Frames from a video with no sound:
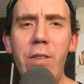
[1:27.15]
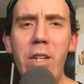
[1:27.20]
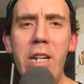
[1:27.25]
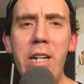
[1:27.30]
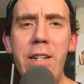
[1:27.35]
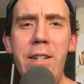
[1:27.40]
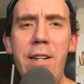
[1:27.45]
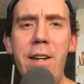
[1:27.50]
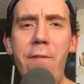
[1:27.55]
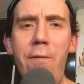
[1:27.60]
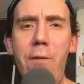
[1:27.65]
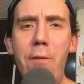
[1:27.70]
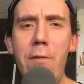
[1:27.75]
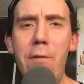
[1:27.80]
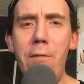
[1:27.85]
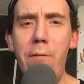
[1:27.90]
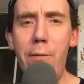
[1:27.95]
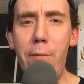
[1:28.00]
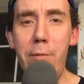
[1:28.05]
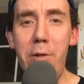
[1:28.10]
it
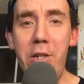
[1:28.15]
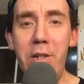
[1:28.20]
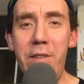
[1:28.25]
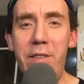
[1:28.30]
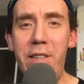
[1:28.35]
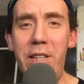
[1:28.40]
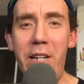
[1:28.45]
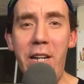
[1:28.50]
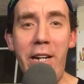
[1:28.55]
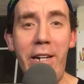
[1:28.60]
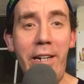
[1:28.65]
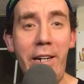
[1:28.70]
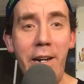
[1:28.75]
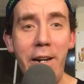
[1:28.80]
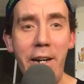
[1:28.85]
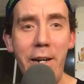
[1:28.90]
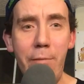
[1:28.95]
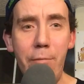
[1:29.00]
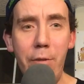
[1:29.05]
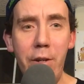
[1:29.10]
different from just a
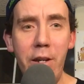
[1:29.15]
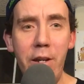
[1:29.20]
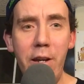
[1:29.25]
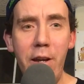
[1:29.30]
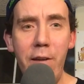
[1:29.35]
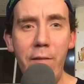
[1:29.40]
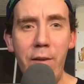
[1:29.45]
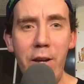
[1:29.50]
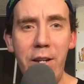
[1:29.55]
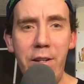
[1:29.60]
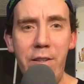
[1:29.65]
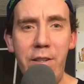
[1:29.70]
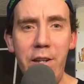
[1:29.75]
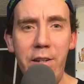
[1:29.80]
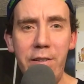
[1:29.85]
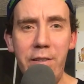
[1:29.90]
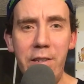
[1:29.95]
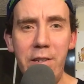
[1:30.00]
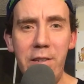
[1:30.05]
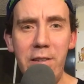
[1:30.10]
game that
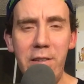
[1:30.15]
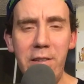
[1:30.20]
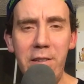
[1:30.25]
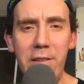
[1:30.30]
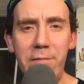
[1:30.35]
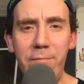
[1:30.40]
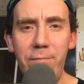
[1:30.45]
doesn't